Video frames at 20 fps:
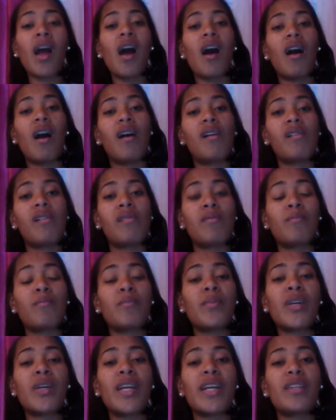And
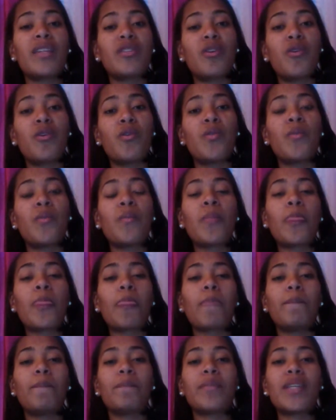so
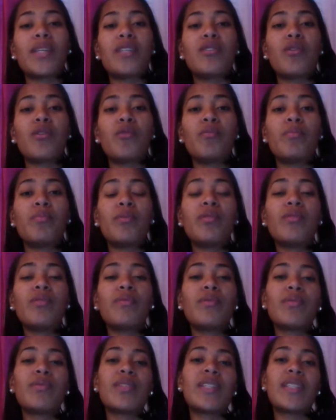it's so
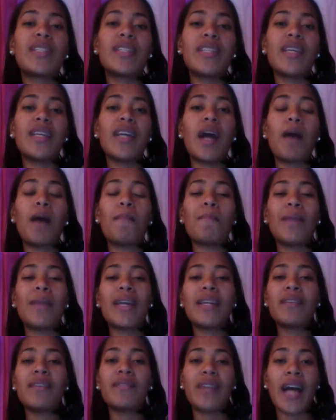beautiful to see a
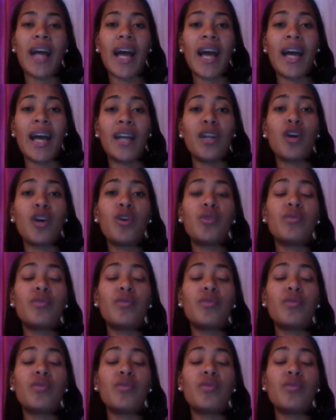man of God